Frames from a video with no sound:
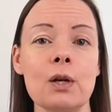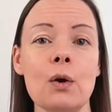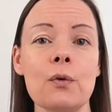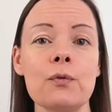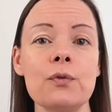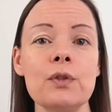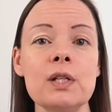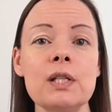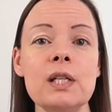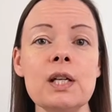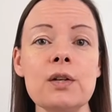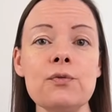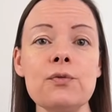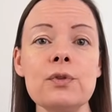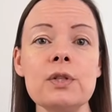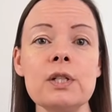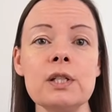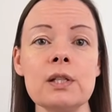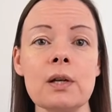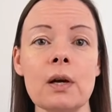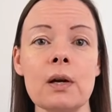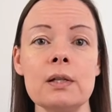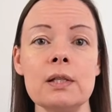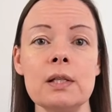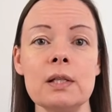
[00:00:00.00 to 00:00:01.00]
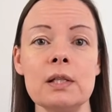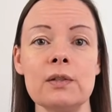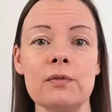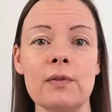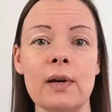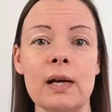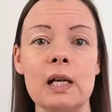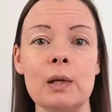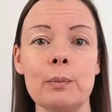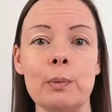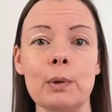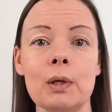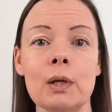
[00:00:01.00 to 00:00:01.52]
of the different sizes
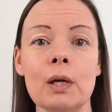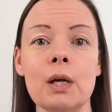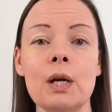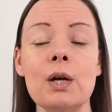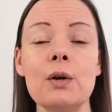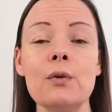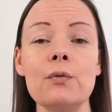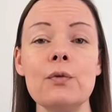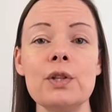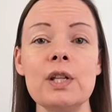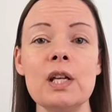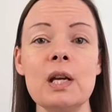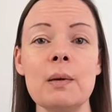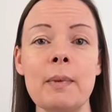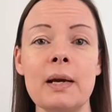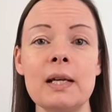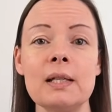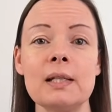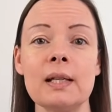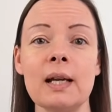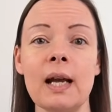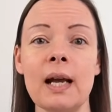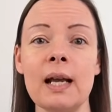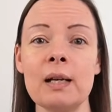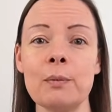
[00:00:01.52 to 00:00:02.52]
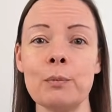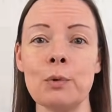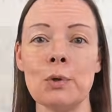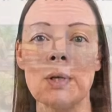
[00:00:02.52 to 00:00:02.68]
available for the amazing animal